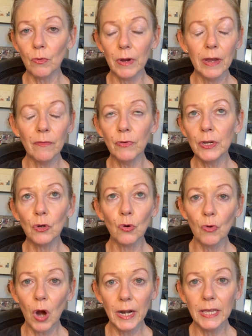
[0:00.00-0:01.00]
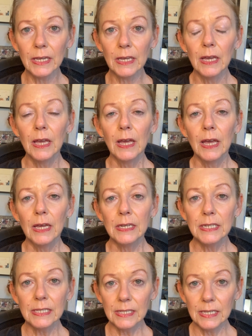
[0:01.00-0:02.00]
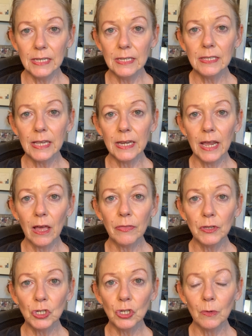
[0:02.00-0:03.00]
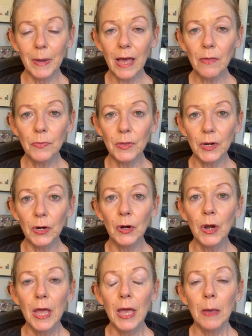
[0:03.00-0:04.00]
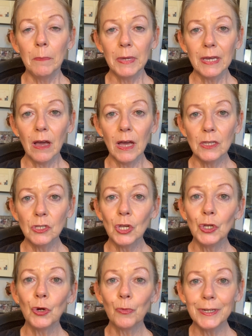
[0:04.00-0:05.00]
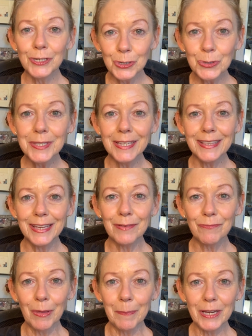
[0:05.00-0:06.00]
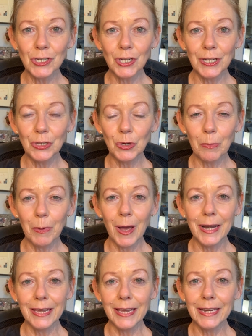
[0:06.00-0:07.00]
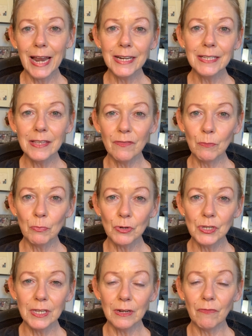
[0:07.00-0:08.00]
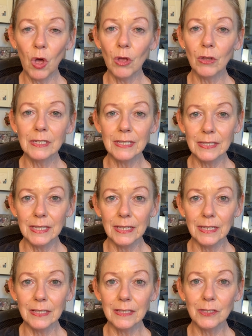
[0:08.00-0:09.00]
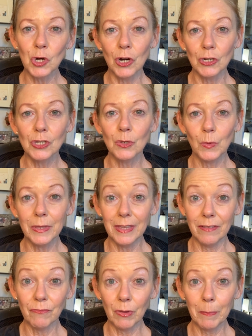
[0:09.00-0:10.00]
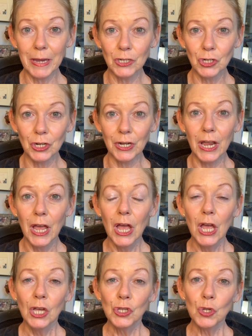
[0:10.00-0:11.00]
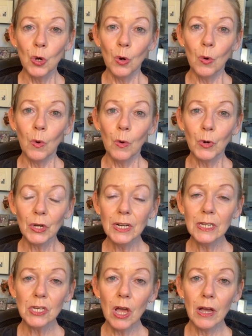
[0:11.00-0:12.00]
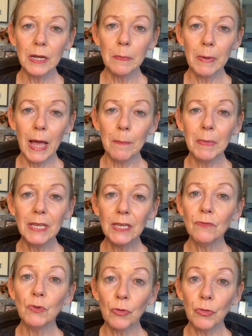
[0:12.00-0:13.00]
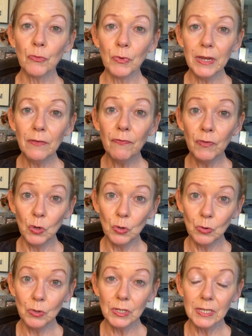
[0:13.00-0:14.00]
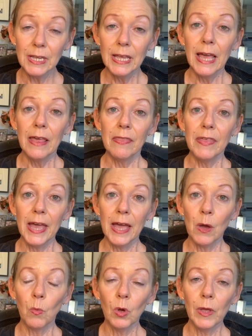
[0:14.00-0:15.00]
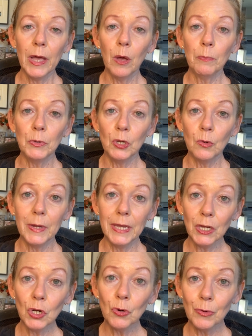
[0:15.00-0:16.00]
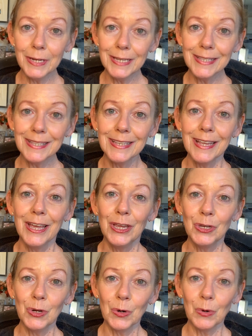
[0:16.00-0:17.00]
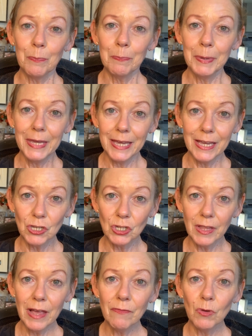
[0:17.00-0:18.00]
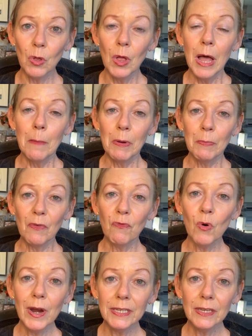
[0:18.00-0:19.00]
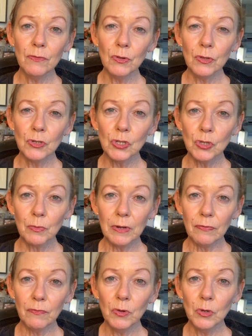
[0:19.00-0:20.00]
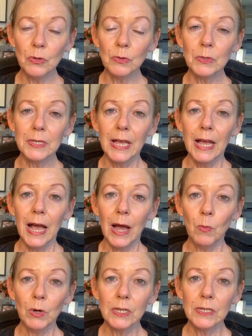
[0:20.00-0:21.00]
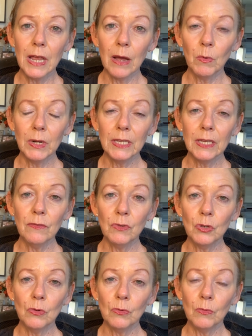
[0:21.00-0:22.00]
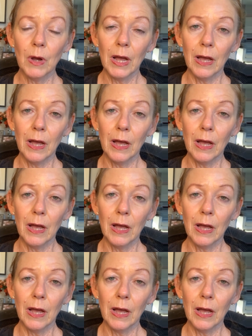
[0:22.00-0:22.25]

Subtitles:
every chronic disease and health issue out there, because you're reducing the inflammation in your body. And 97% of all disease starts with inflammation. So we're going to talk about, I'm going to give you 3 foods that will help you increase your pH level. But before I give you those 3 foods, I want to give you